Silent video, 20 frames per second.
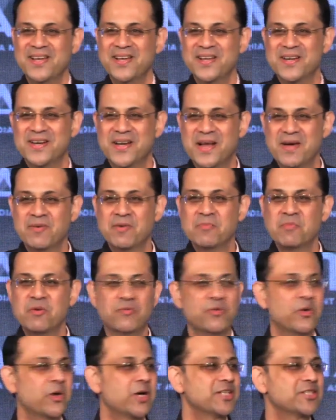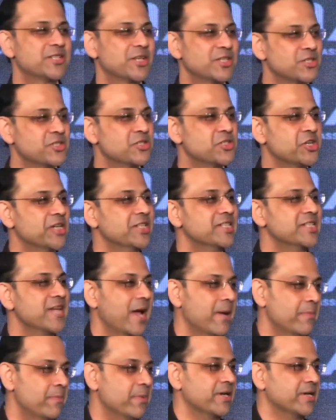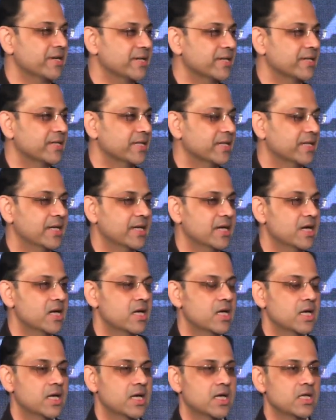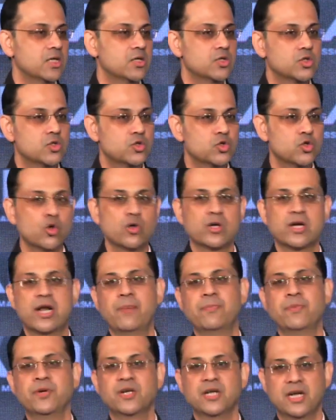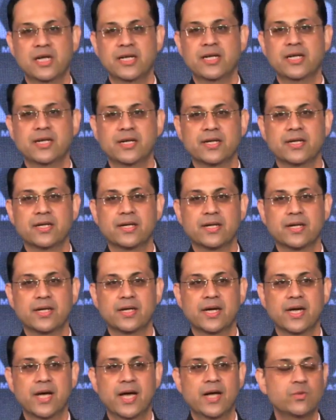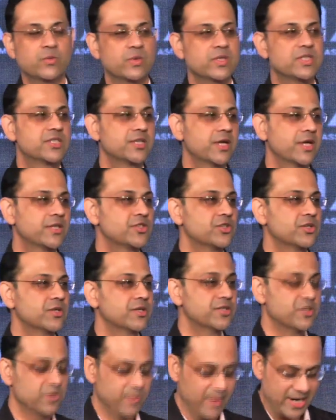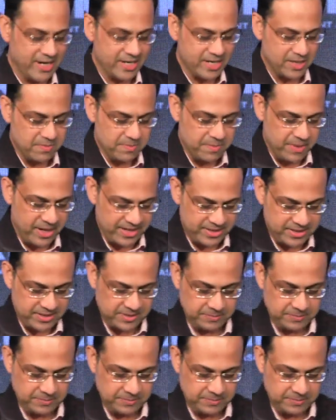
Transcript: Never before has such a change happened so rapidly and with such dramatic impact.